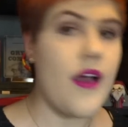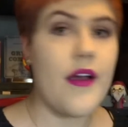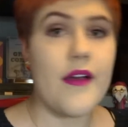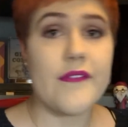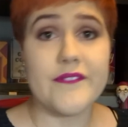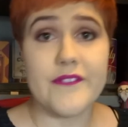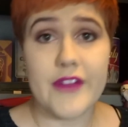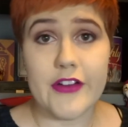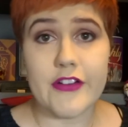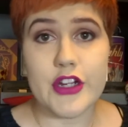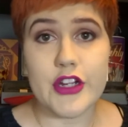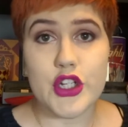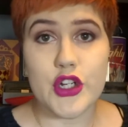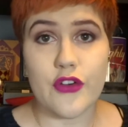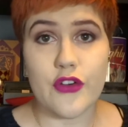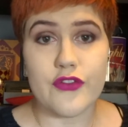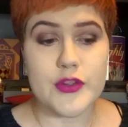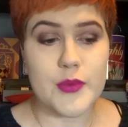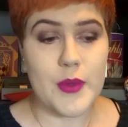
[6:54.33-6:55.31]
I'm very
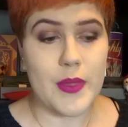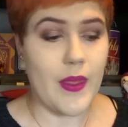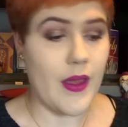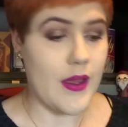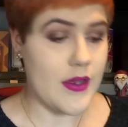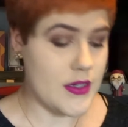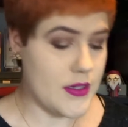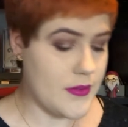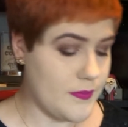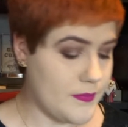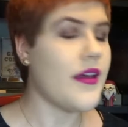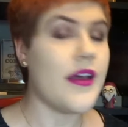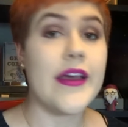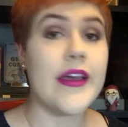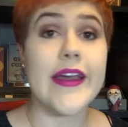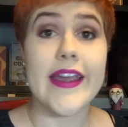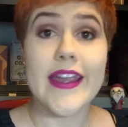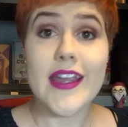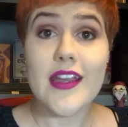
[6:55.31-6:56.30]
chuffed with that.
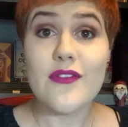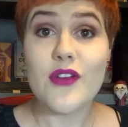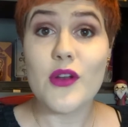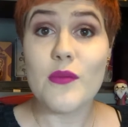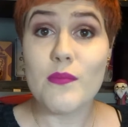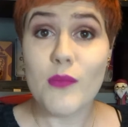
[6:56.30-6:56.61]
Even